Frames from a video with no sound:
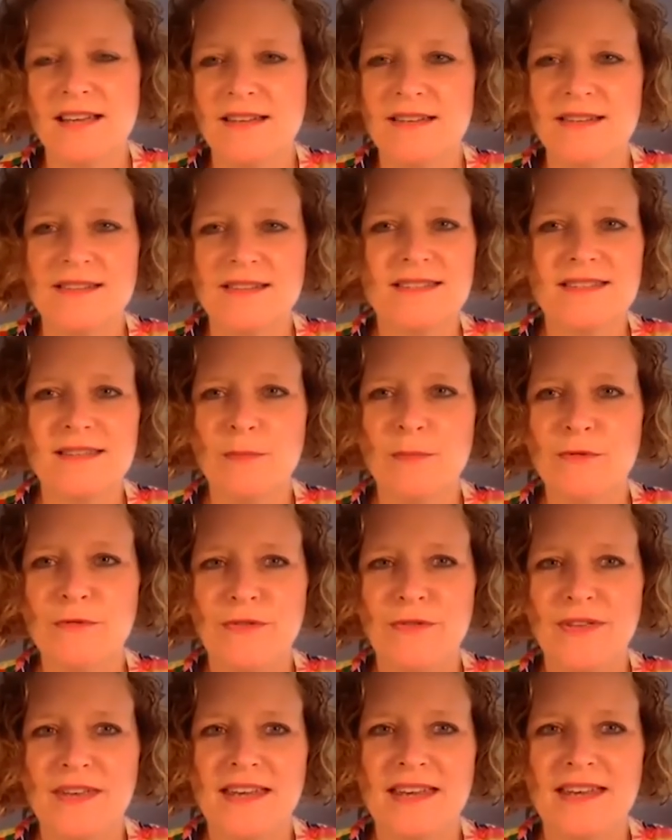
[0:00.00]
Some of
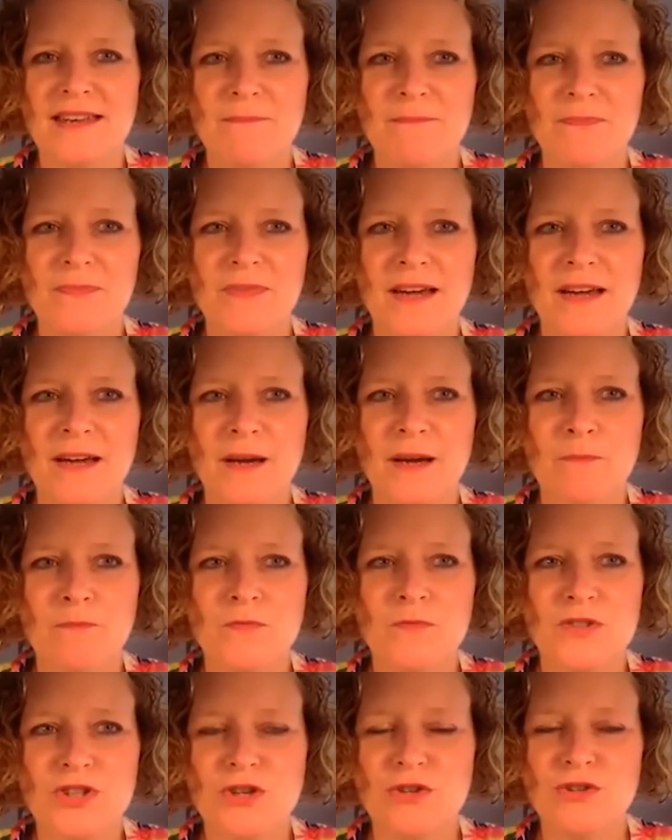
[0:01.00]
the
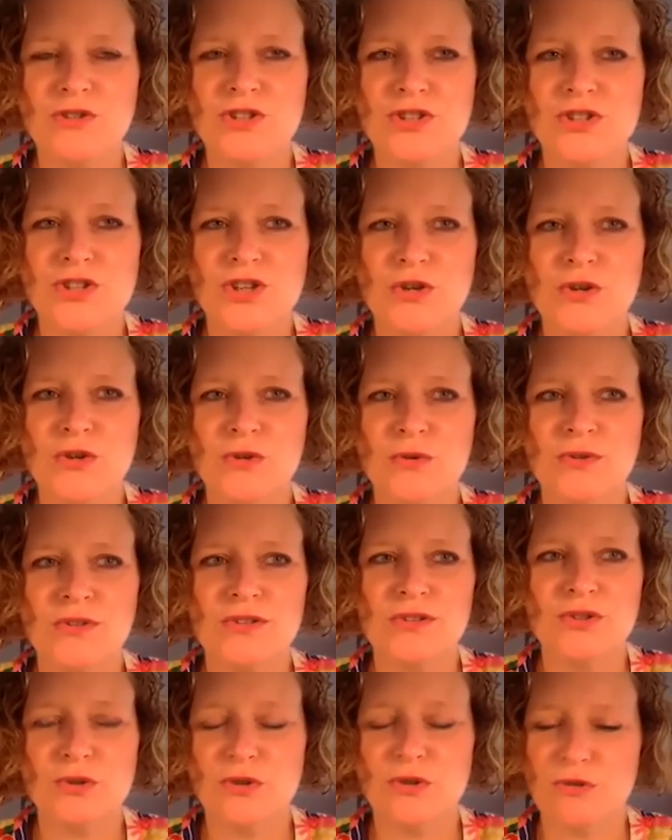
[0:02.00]
um, students who
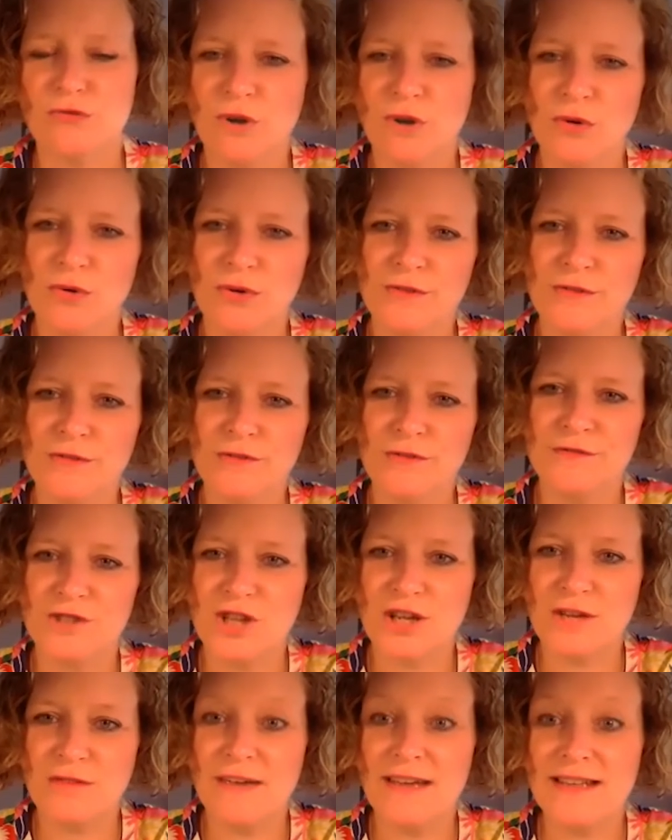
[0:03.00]
took the role of
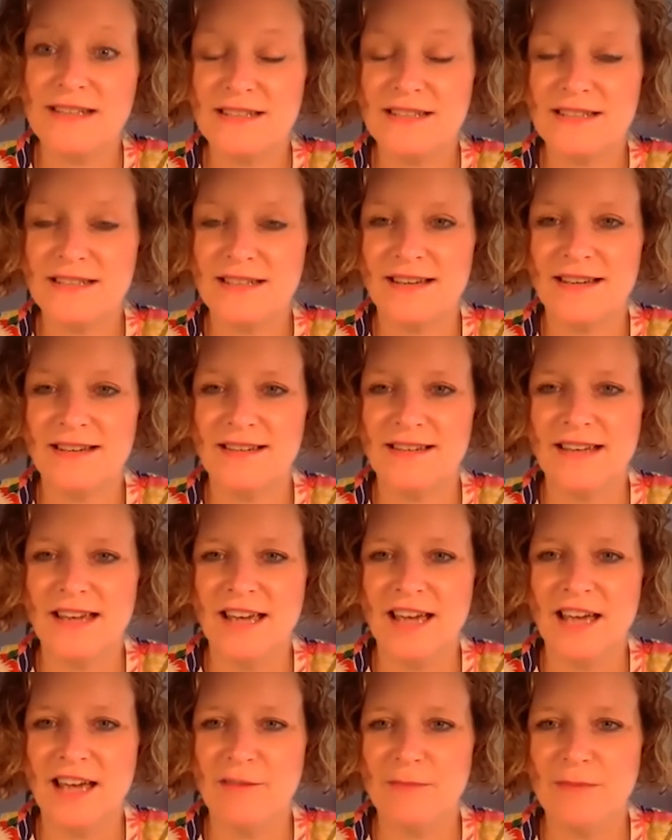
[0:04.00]
chief editor
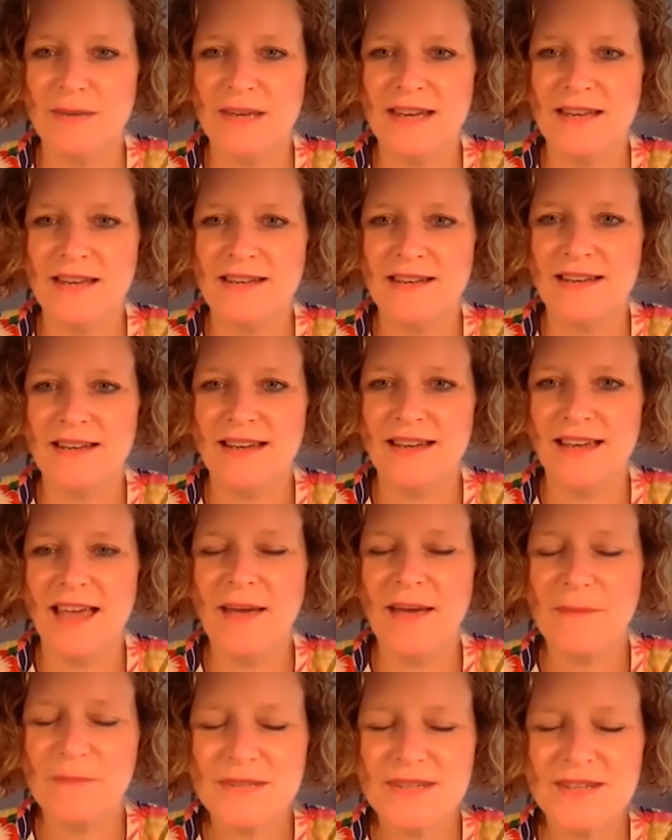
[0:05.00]
have been
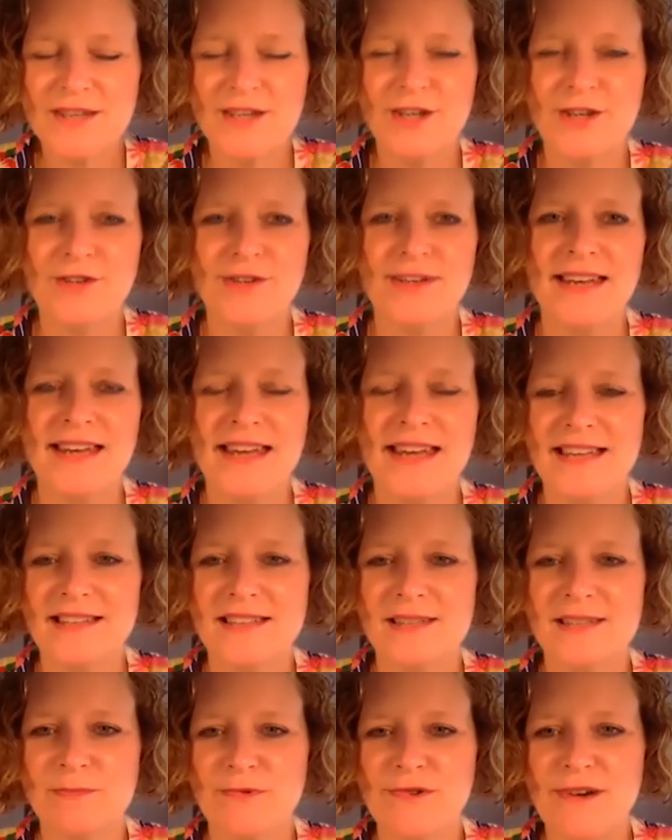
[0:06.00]
absolutely
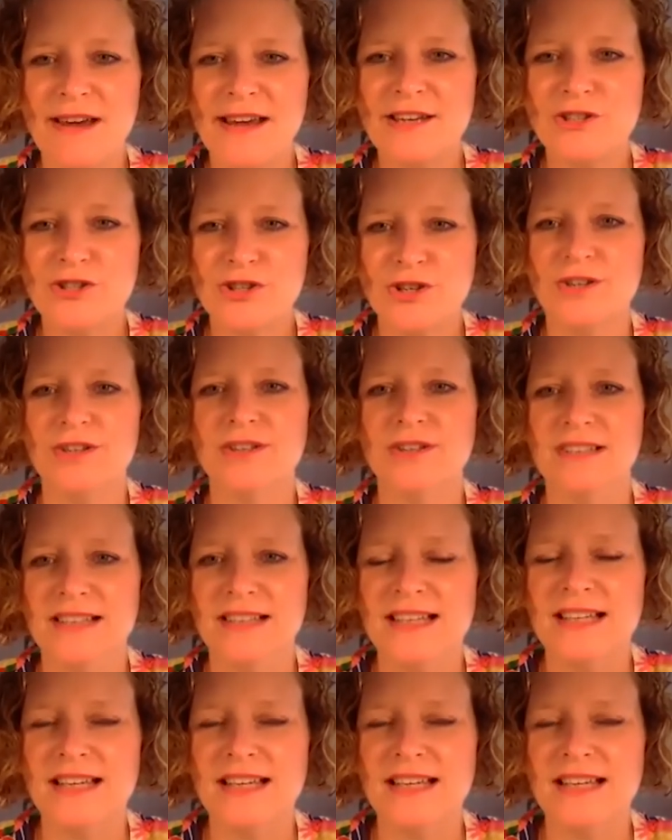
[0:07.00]
inspirational.